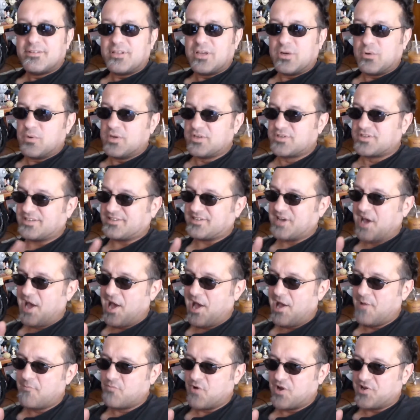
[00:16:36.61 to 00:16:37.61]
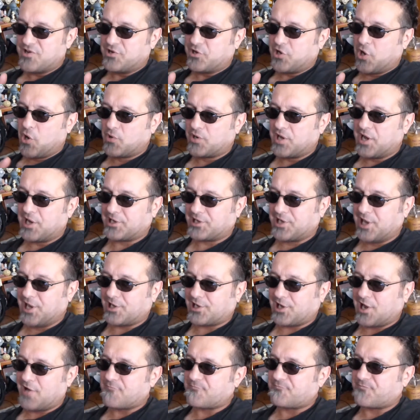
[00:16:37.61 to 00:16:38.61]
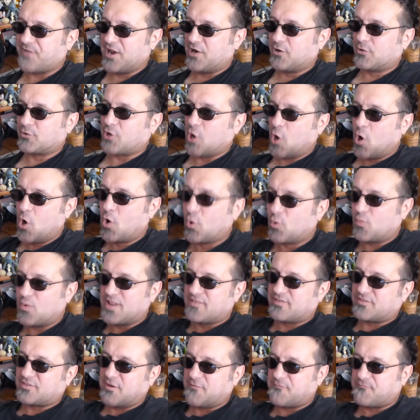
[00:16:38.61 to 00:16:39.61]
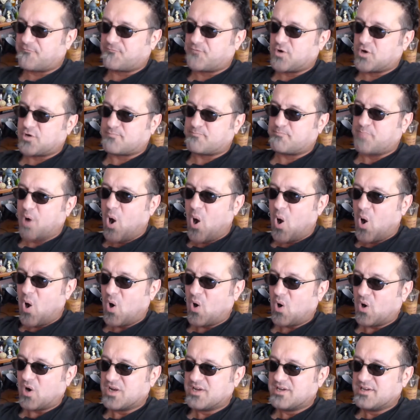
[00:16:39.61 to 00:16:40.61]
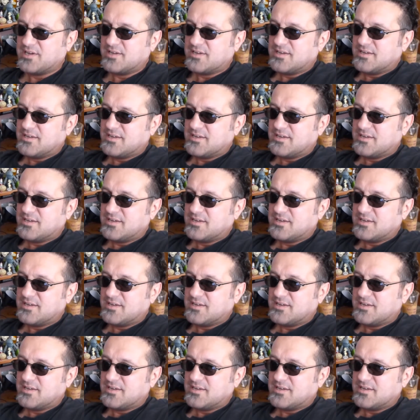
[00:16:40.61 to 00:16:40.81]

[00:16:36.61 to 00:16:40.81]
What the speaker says: There is a time when you go to kick a field goal with the football.